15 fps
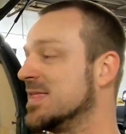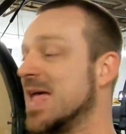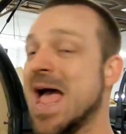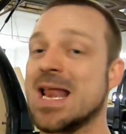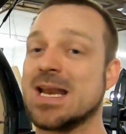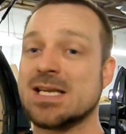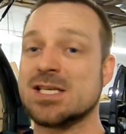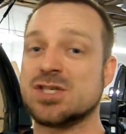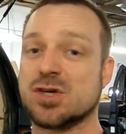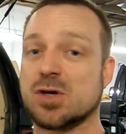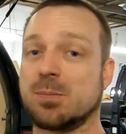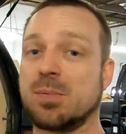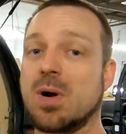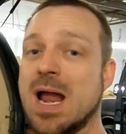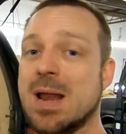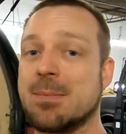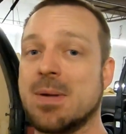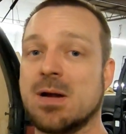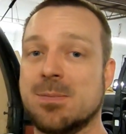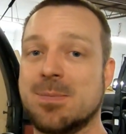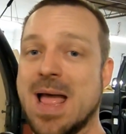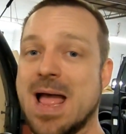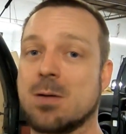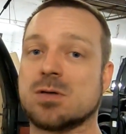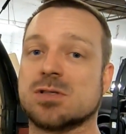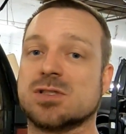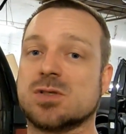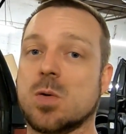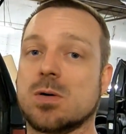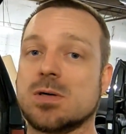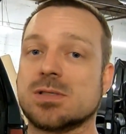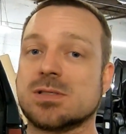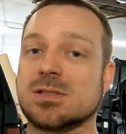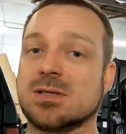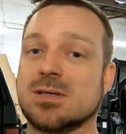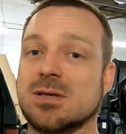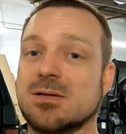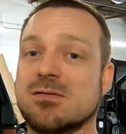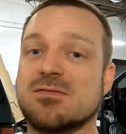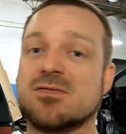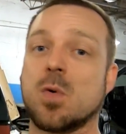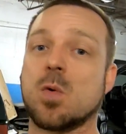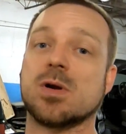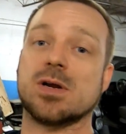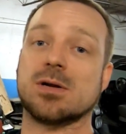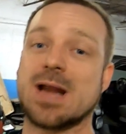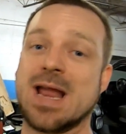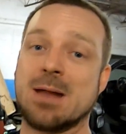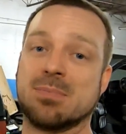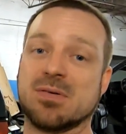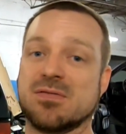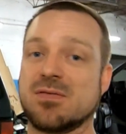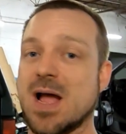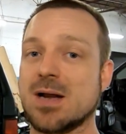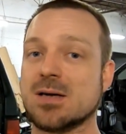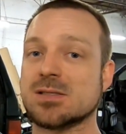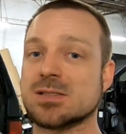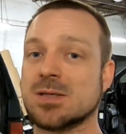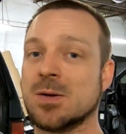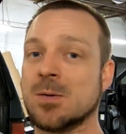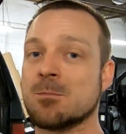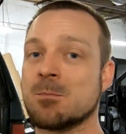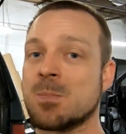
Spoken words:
That is your primary power source for your amplifiers,